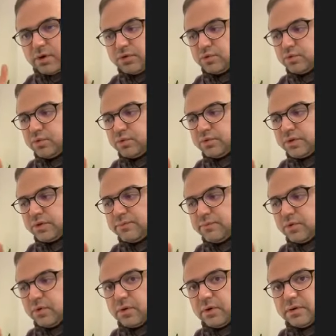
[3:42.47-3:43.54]
2, 3,
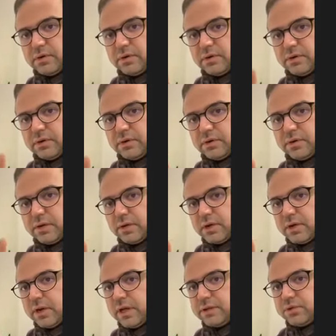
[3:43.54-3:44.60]
4,
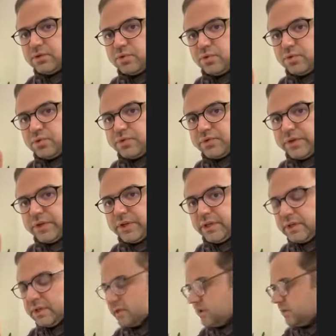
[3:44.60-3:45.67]
and 2,
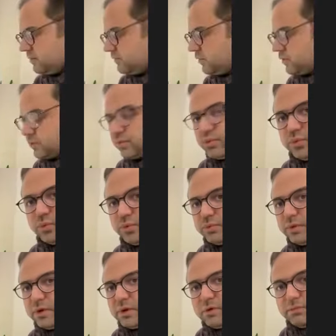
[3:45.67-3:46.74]
3 for
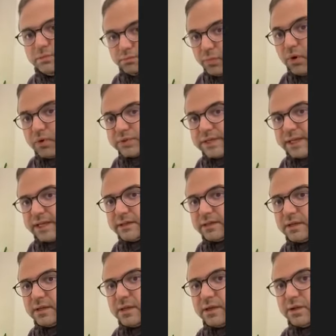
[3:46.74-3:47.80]
2. Both
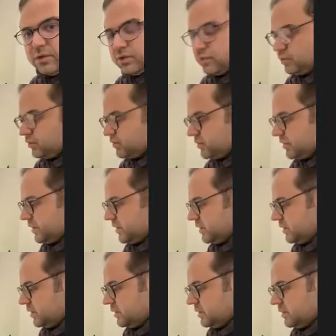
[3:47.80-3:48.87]
hands. 2,
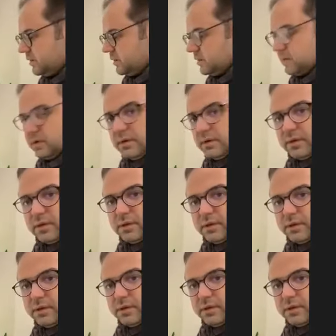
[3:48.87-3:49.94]
3,
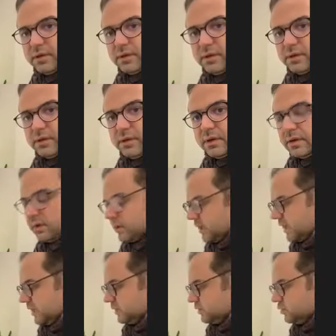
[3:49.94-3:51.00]

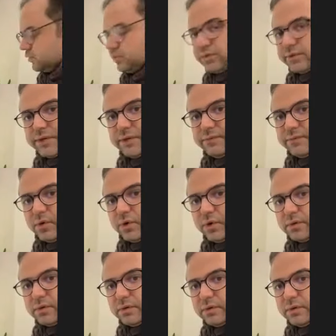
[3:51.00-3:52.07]
and 2, 3,
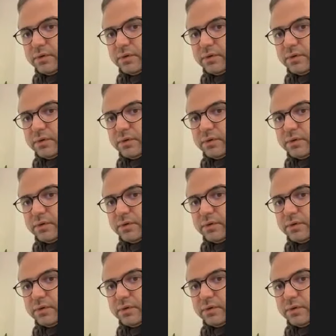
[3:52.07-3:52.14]
4.